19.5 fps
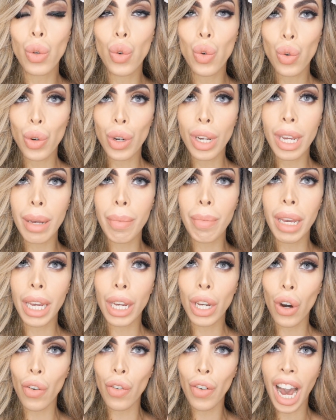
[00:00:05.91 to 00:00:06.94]

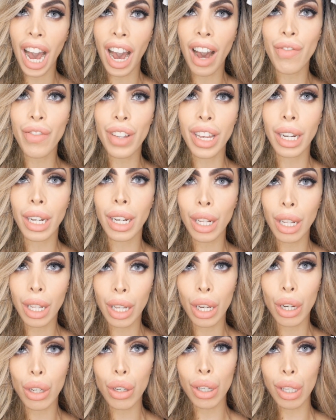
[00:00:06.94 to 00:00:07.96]
dreaming of having
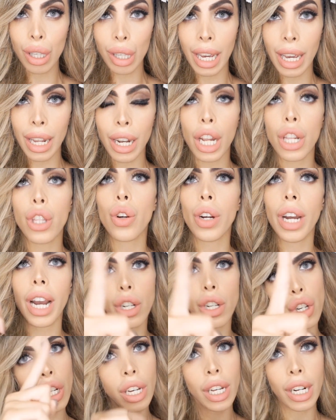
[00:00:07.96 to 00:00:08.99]
clear skin and you're
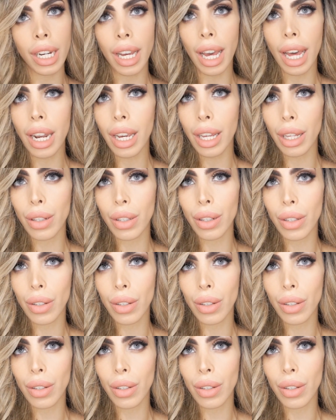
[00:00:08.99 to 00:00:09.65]
actually gonna get it